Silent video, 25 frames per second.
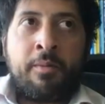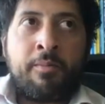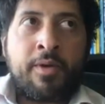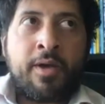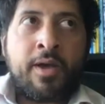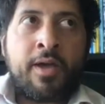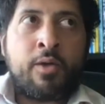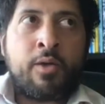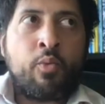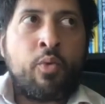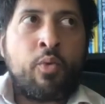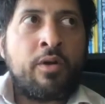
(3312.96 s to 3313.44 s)

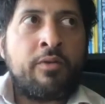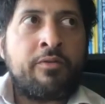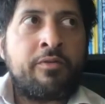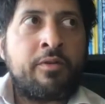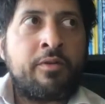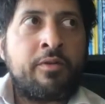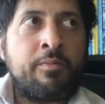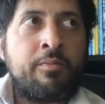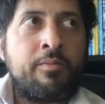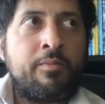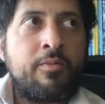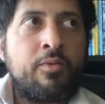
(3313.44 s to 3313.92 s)
And one of
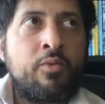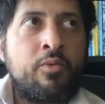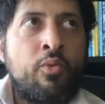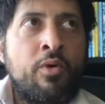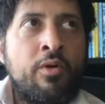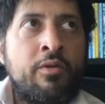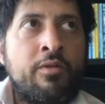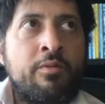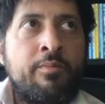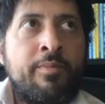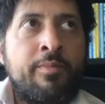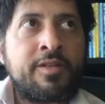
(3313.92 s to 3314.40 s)

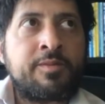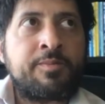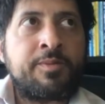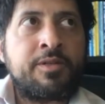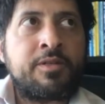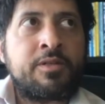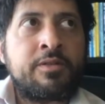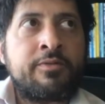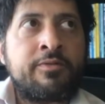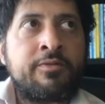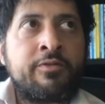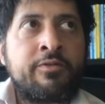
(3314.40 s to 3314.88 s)
the best
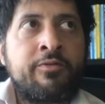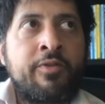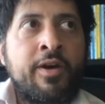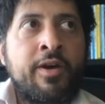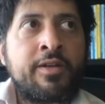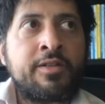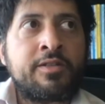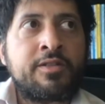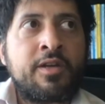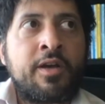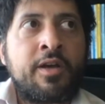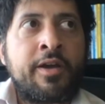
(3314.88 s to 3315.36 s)
pieces of
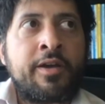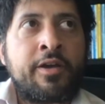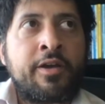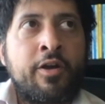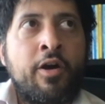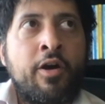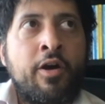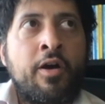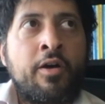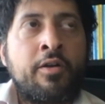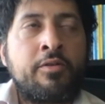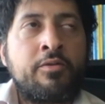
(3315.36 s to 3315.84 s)
advice I
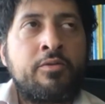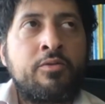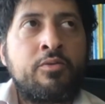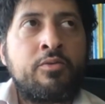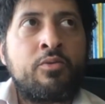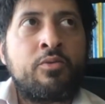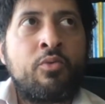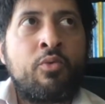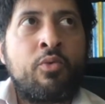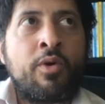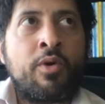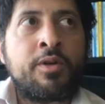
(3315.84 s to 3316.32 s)
got
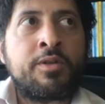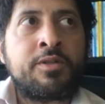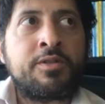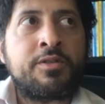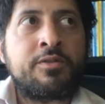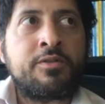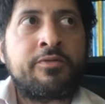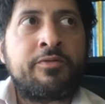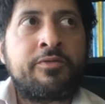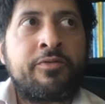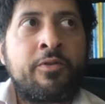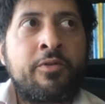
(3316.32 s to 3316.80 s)

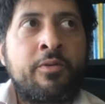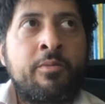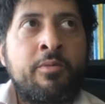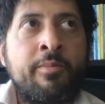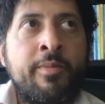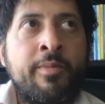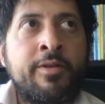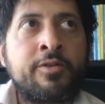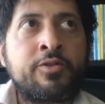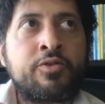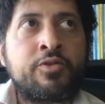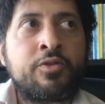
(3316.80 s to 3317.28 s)
once from a
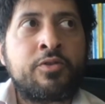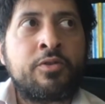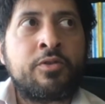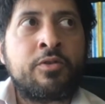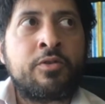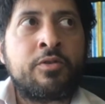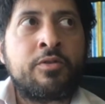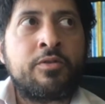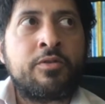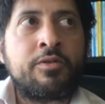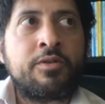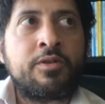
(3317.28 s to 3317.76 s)

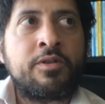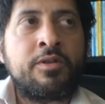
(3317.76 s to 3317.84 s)
mentor,